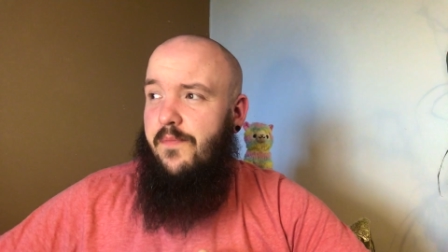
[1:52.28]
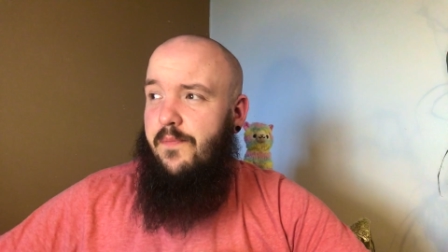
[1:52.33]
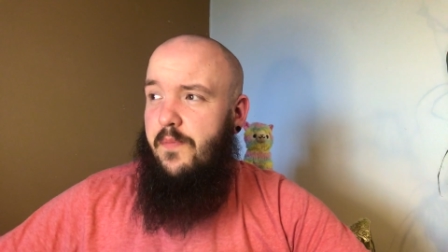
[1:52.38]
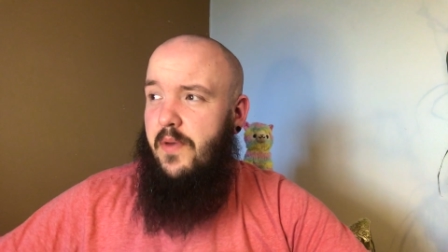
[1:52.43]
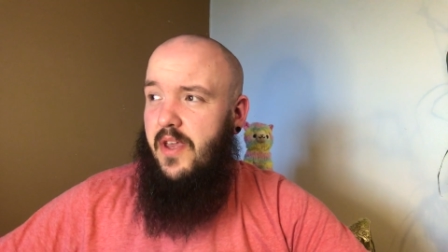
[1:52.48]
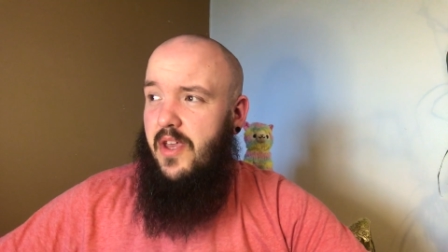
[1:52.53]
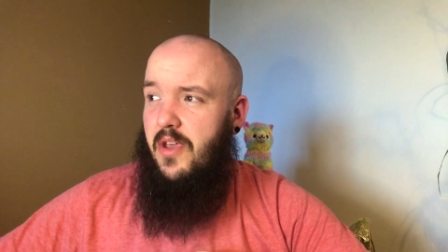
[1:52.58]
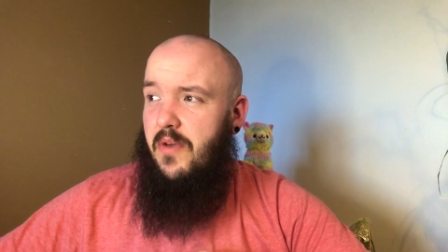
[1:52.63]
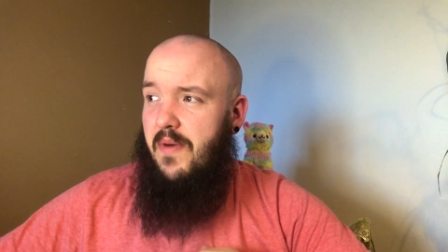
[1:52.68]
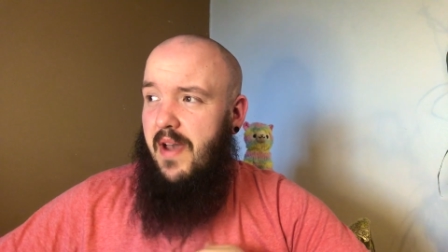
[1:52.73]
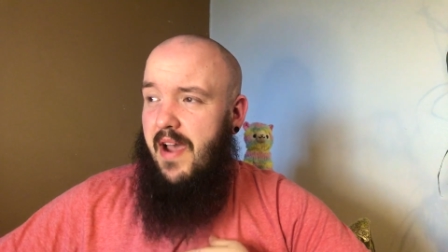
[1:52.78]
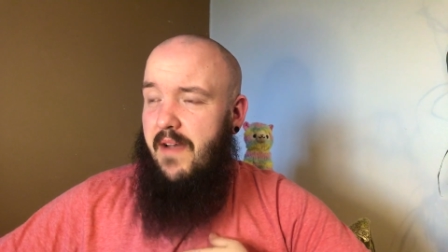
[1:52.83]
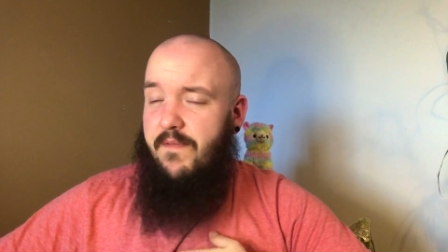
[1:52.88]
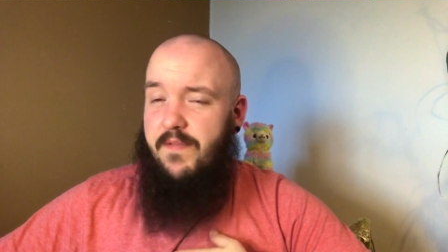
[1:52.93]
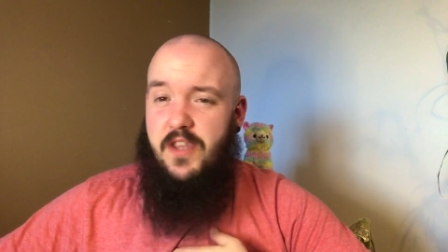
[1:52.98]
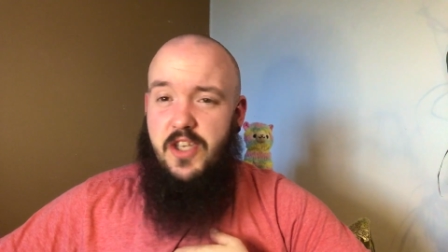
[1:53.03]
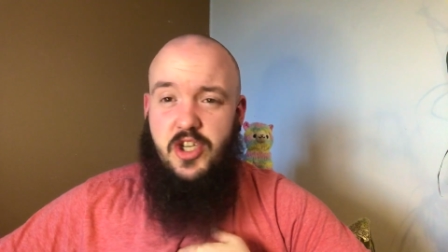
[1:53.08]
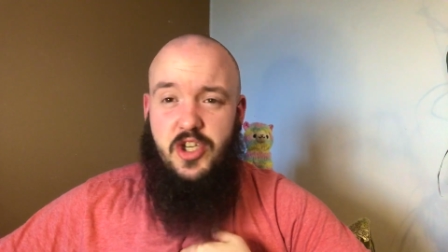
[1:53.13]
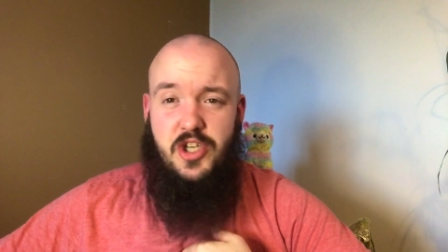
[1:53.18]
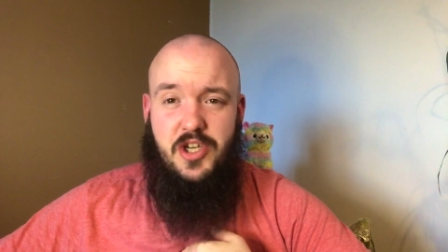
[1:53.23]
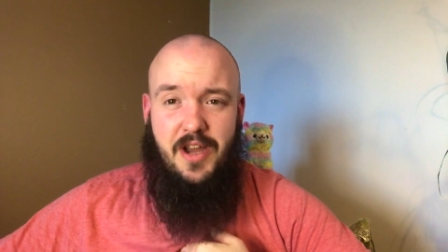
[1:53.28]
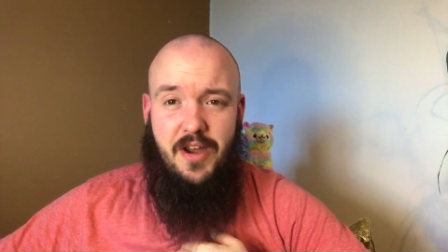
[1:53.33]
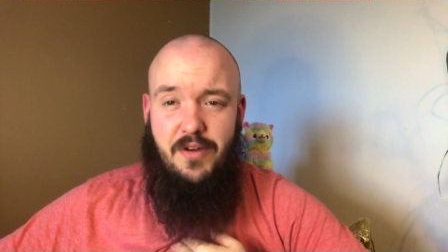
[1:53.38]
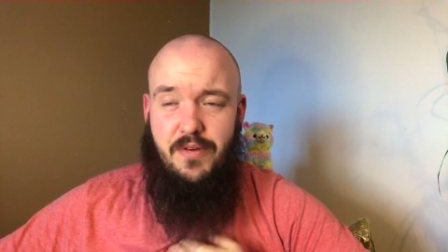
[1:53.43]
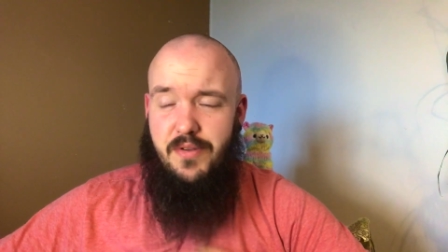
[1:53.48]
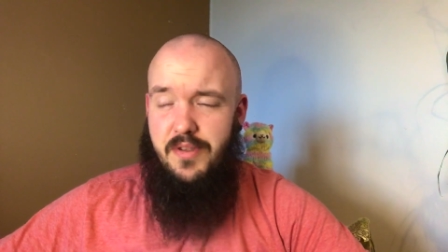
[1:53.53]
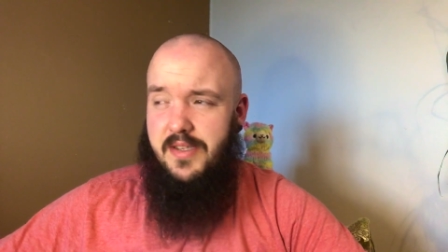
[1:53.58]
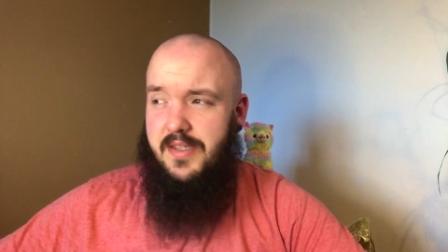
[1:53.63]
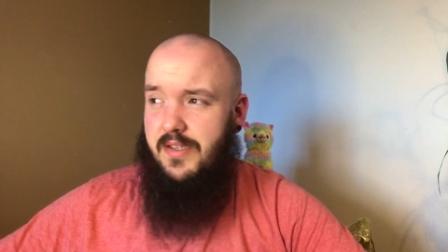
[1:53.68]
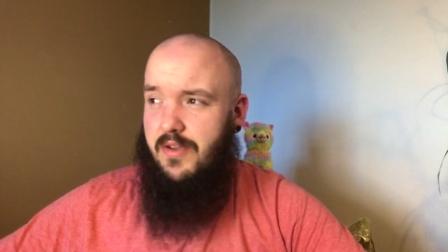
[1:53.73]
But you have this
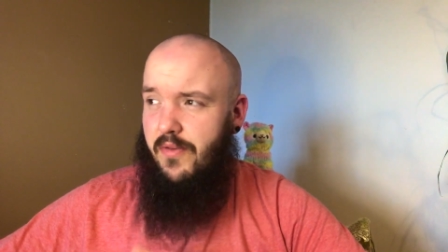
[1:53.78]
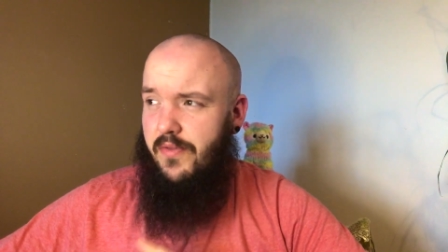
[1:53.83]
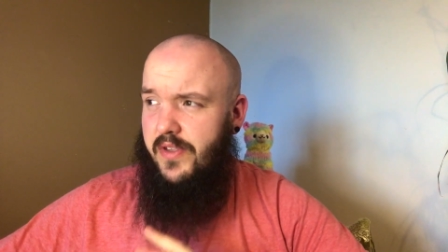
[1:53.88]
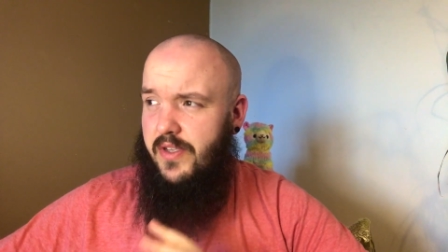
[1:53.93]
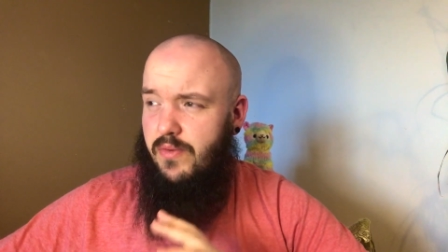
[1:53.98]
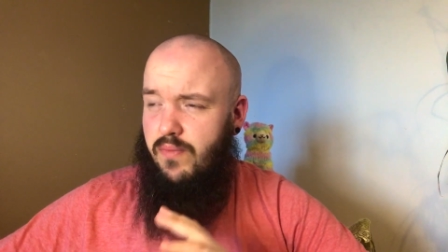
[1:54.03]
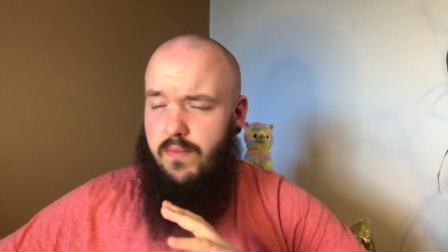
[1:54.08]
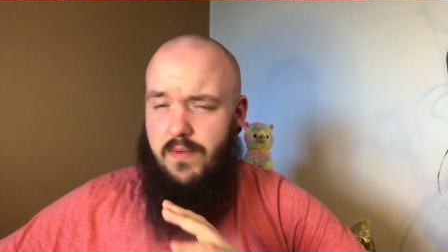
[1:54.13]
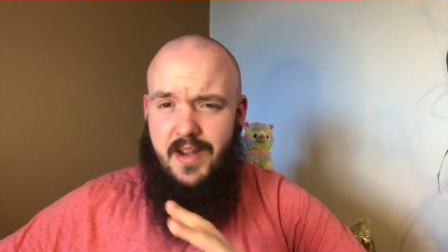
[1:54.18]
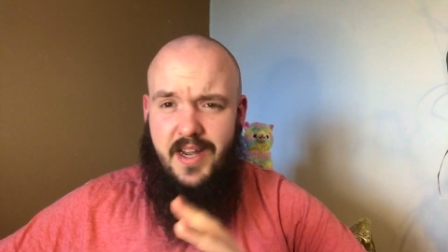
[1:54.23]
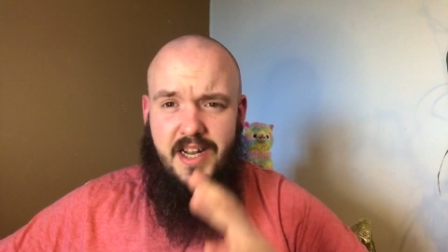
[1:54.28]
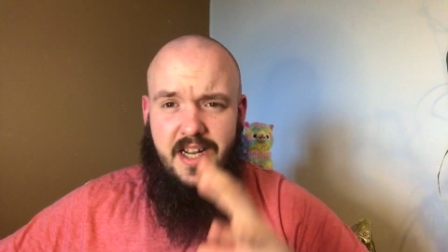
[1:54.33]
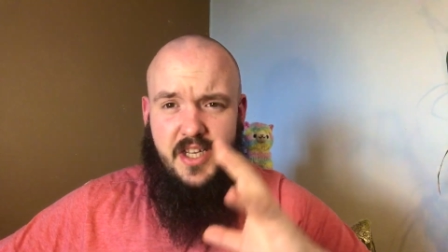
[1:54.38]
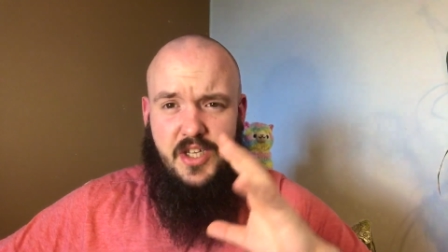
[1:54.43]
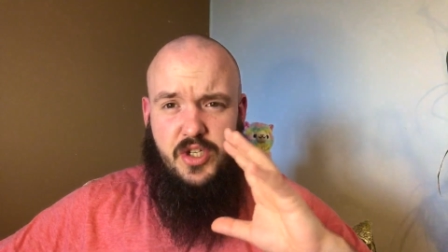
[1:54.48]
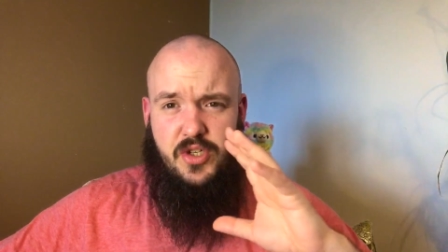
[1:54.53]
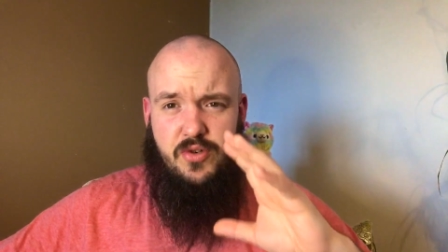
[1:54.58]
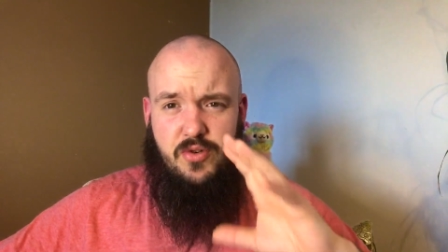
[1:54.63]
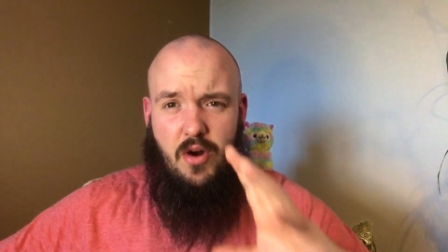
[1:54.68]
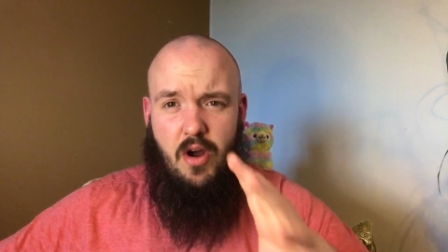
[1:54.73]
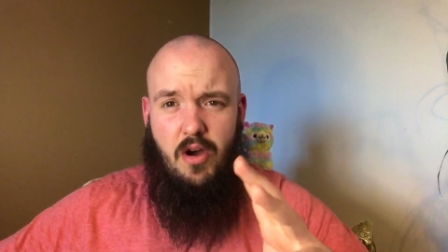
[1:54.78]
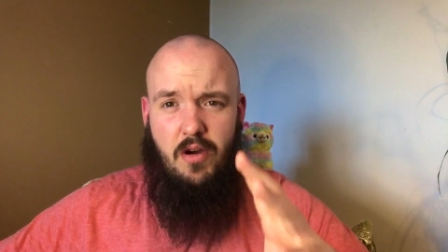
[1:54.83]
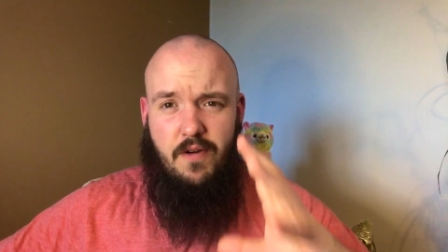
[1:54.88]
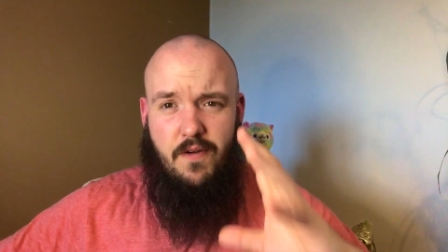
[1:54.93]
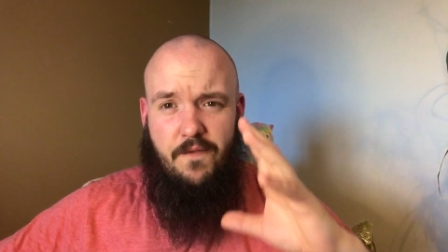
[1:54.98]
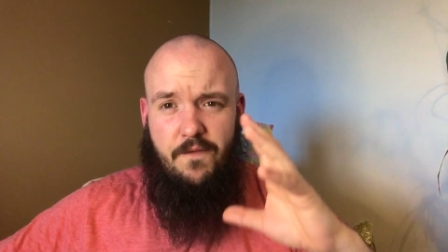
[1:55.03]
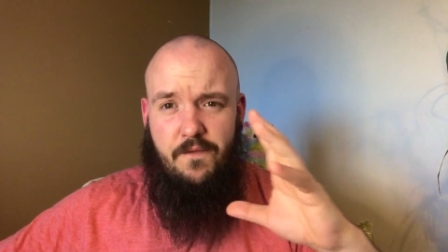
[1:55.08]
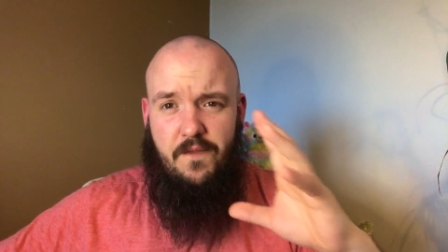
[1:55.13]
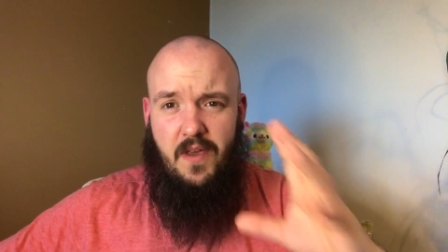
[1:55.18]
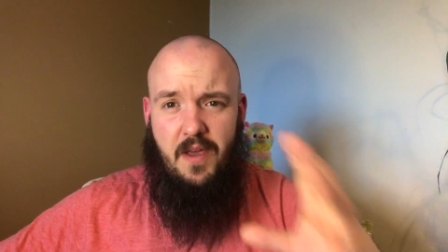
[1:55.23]
show that's got this really strong
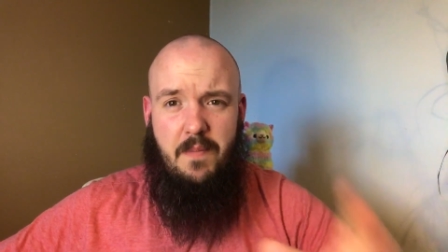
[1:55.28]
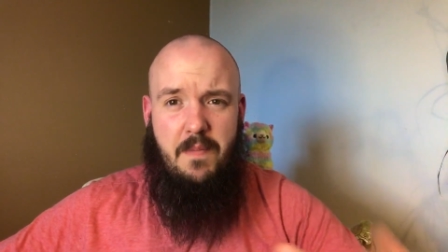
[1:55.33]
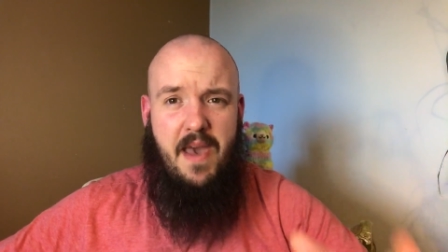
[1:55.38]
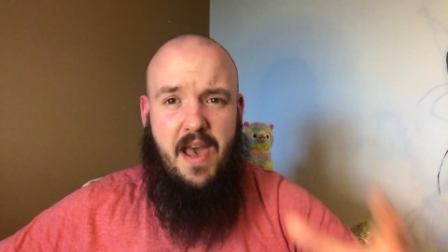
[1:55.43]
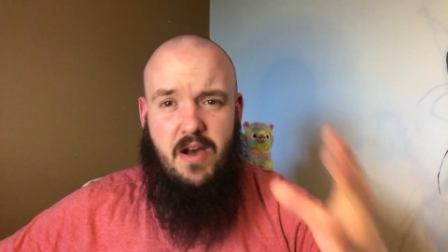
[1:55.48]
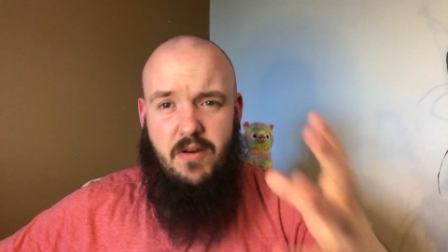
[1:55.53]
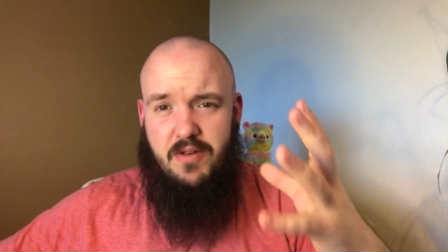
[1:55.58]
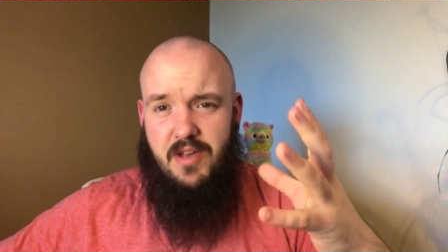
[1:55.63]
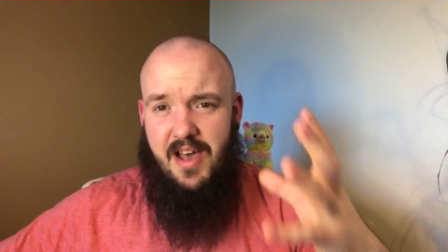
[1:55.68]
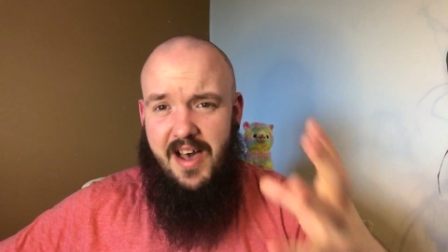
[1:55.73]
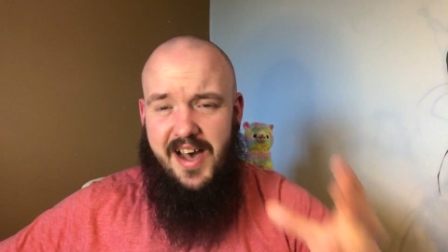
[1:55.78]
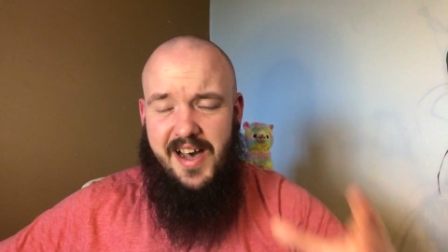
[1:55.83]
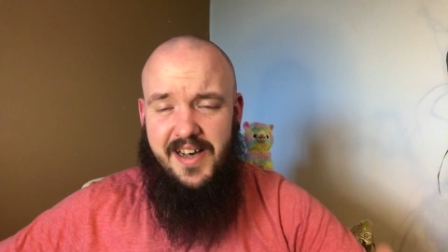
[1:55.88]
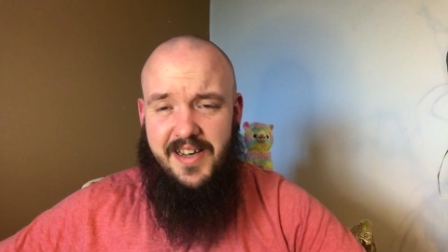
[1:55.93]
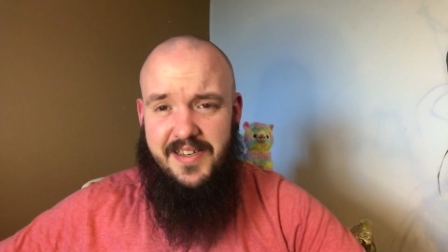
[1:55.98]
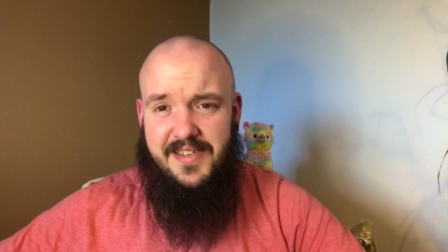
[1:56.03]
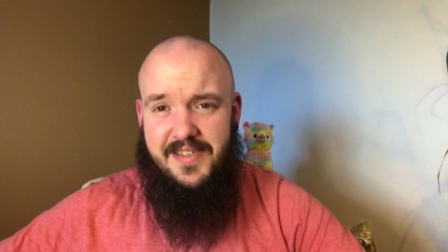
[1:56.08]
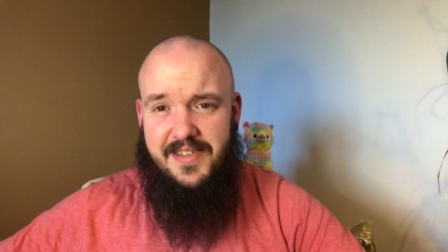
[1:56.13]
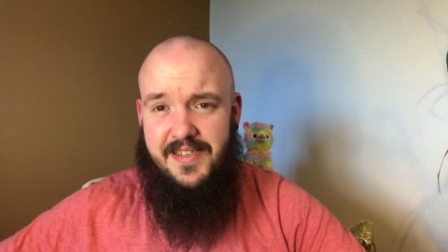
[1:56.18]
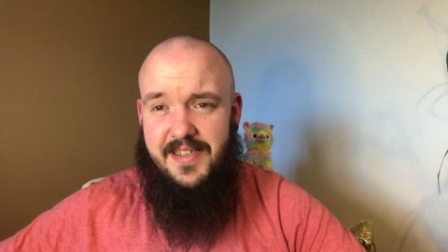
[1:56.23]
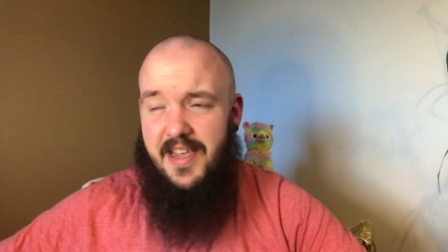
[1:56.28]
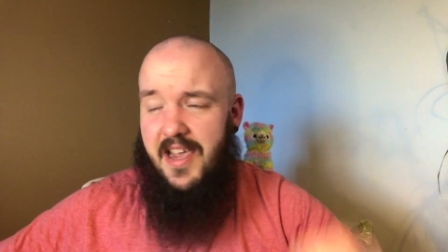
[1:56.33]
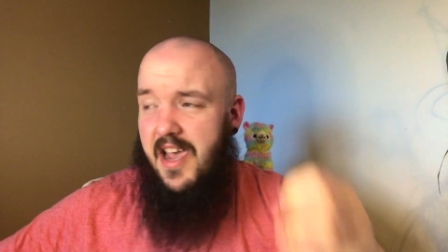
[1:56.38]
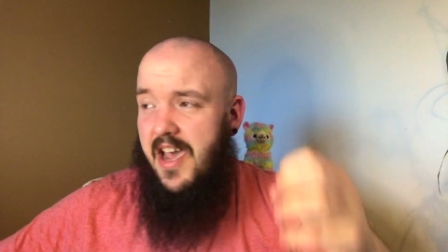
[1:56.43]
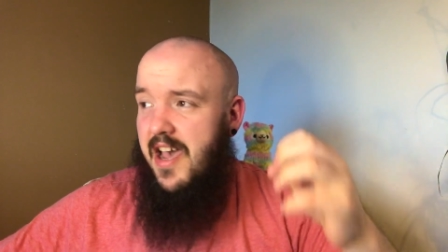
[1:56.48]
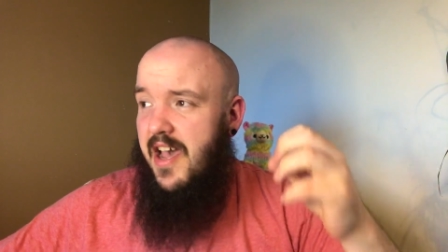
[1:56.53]
female cast